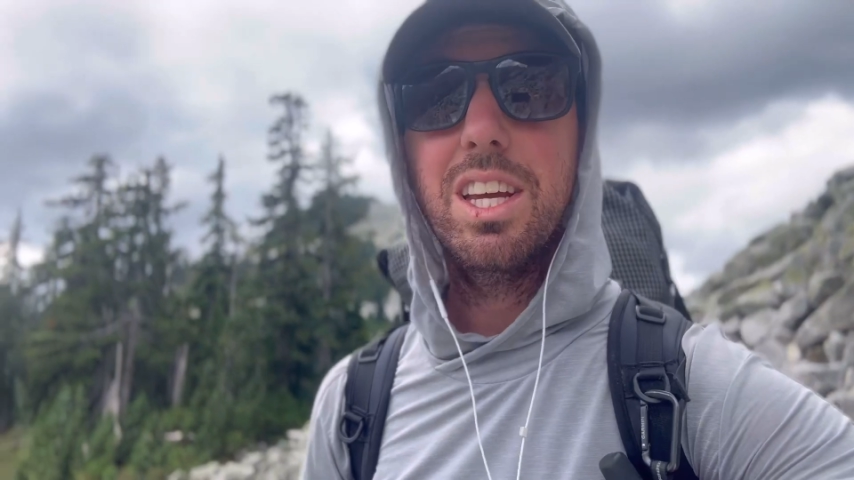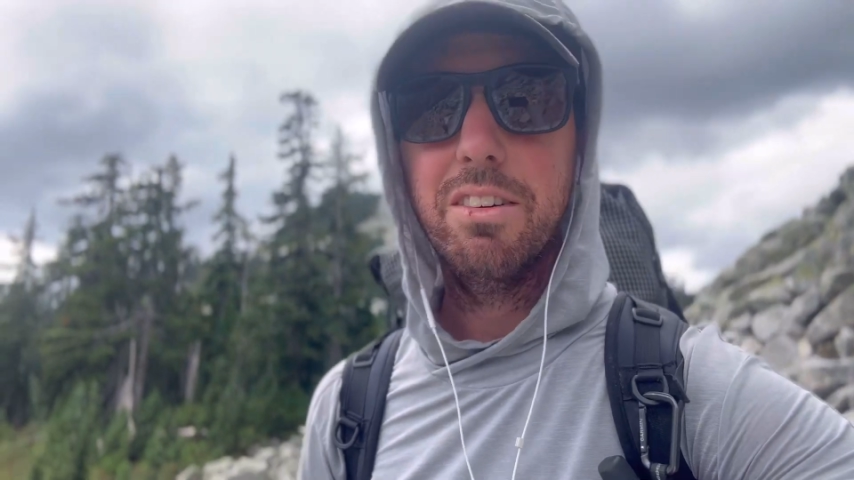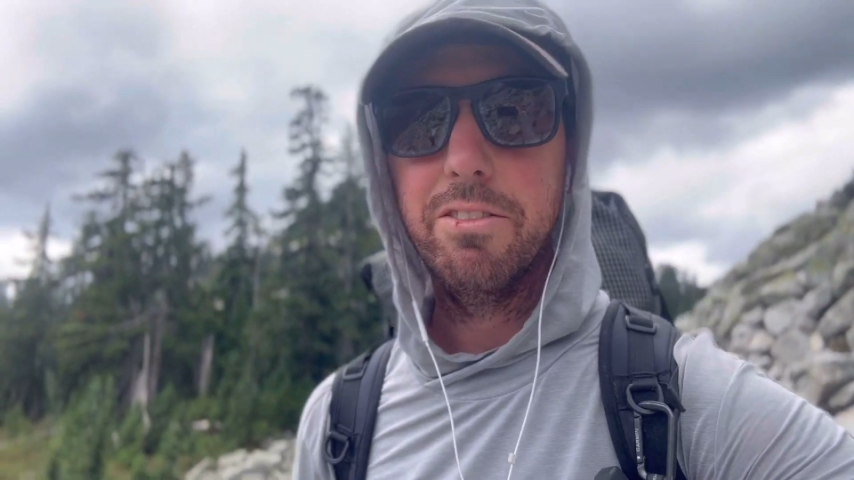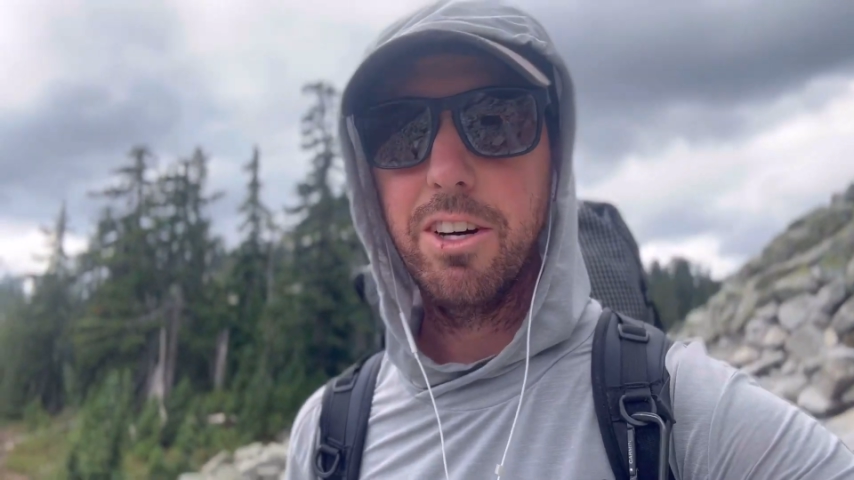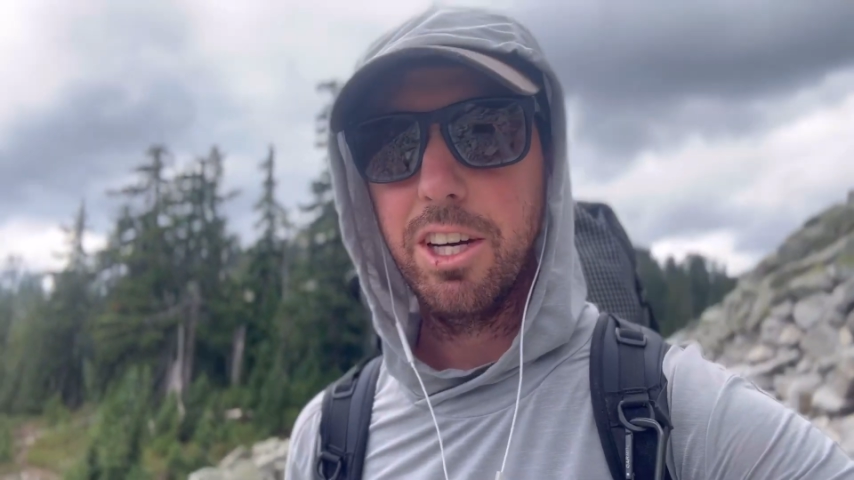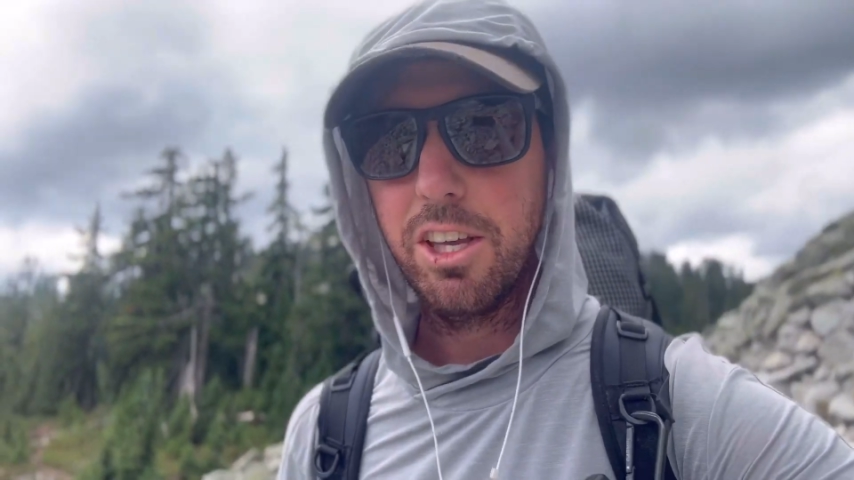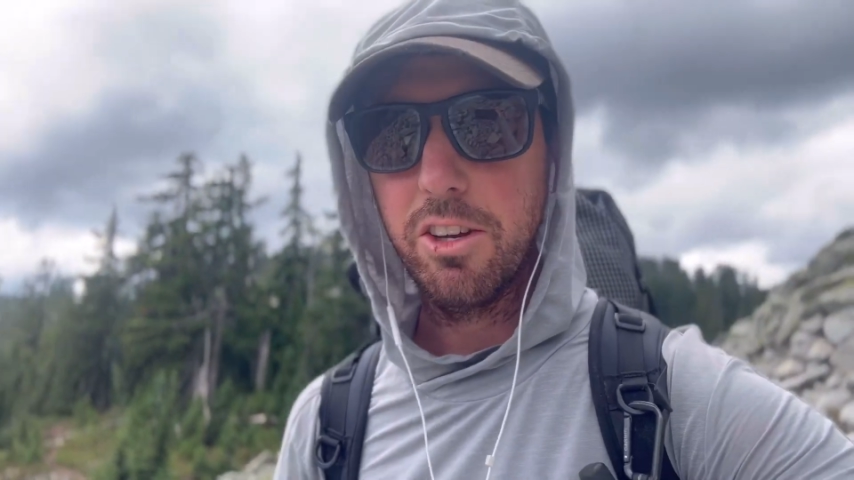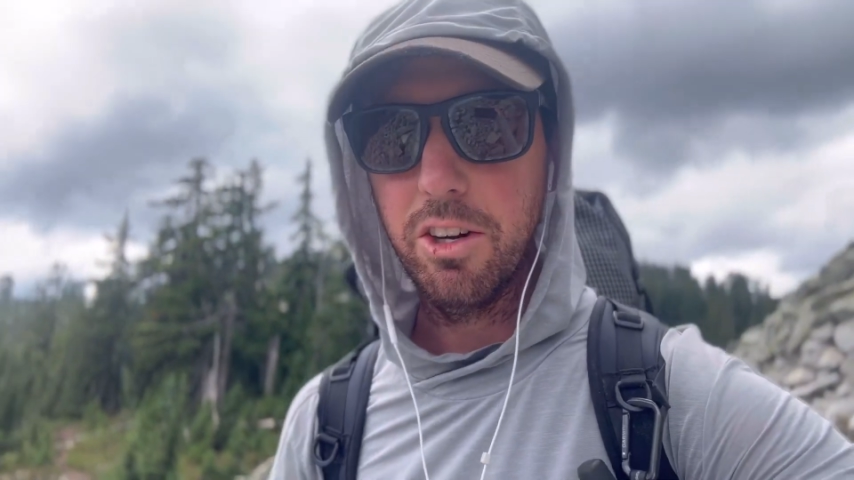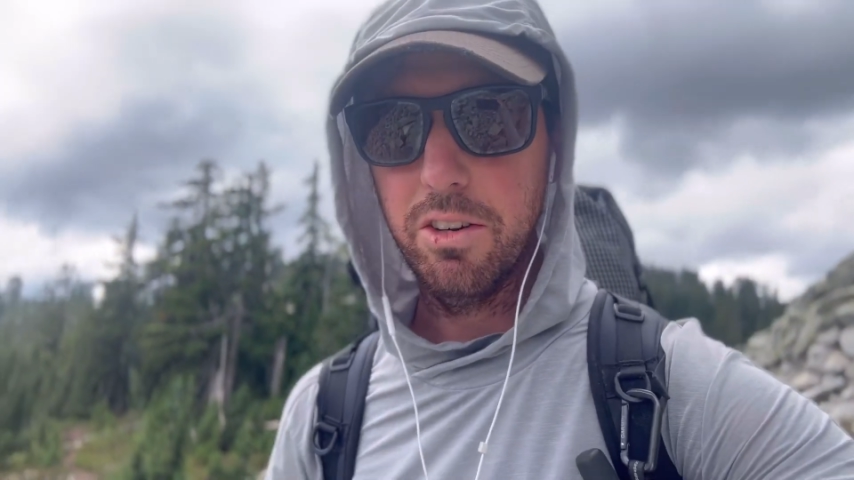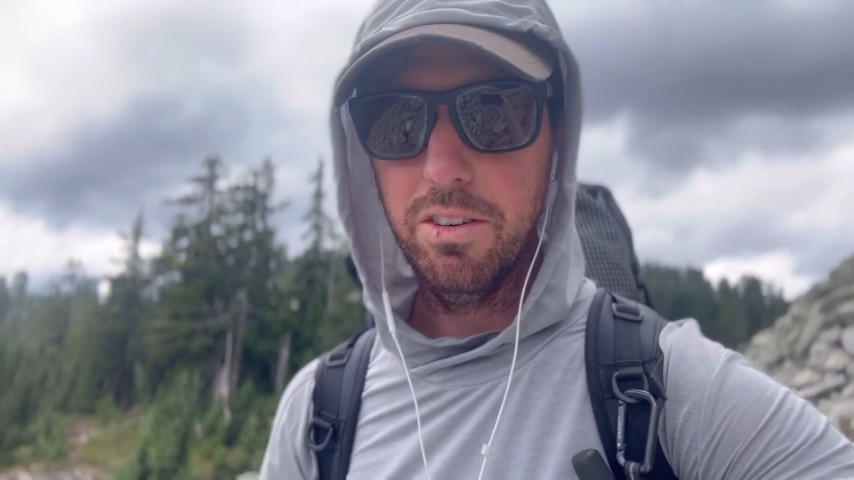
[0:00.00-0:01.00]
and foggy you
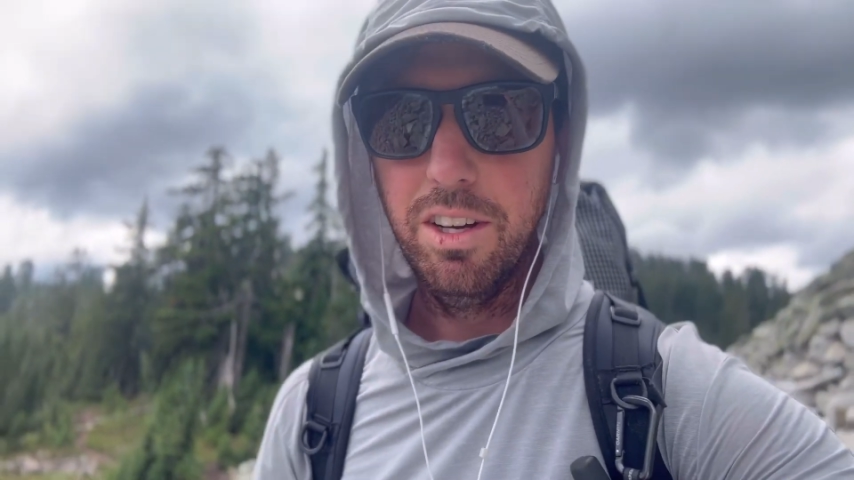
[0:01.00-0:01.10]
couldn't